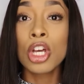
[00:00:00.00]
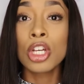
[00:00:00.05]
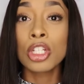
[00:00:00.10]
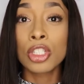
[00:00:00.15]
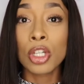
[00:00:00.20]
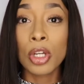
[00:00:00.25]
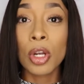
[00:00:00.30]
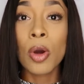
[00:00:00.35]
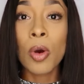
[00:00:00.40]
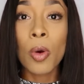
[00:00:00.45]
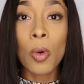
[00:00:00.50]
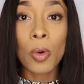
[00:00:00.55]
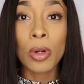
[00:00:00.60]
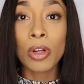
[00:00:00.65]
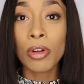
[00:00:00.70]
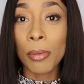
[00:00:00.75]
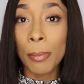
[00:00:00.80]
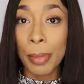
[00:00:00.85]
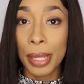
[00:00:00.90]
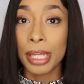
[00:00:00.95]
So don't
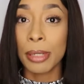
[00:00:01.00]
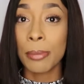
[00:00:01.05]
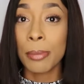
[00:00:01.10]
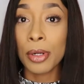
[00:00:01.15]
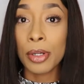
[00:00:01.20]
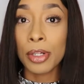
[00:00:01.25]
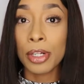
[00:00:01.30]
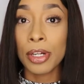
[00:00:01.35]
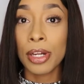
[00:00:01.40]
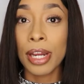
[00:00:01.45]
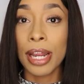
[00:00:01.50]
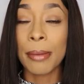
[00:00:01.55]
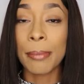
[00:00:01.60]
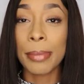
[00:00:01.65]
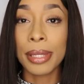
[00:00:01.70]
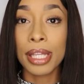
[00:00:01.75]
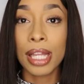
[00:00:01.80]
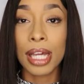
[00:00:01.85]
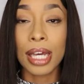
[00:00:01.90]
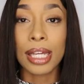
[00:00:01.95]
order a bacon burger and
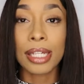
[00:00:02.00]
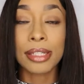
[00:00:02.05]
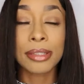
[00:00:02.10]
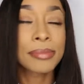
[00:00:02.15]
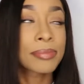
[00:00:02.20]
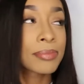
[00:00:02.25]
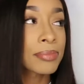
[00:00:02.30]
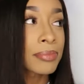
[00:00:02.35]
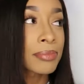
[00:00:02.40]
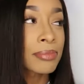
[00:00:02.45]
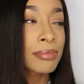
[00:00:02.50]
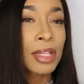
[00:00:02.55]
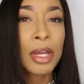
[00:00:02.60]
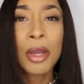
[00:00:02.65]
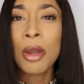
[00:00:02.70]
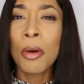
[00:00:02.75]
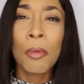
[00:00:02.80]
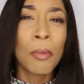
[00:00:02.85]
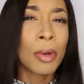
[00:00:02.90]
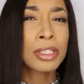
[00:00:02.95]
be like,
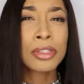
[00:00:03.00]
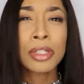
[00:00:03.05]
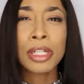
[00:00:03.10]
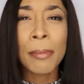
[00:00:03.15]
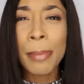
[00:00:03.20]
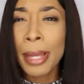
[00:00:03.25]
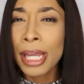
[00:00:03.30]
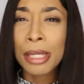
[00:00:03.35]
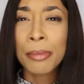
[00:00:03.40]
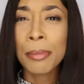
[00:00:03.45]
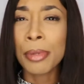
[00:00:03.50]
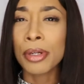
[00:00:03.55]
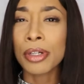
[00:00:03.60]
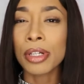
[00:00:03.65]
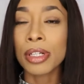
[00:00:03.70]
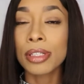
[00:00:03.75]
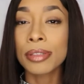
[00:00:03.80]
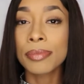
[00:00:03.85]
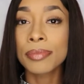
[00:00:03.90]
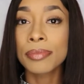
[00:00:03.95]
what's on a bacon
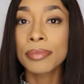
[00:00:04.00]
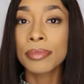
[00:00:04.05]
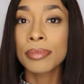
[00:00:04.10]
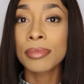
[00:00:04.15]
burger?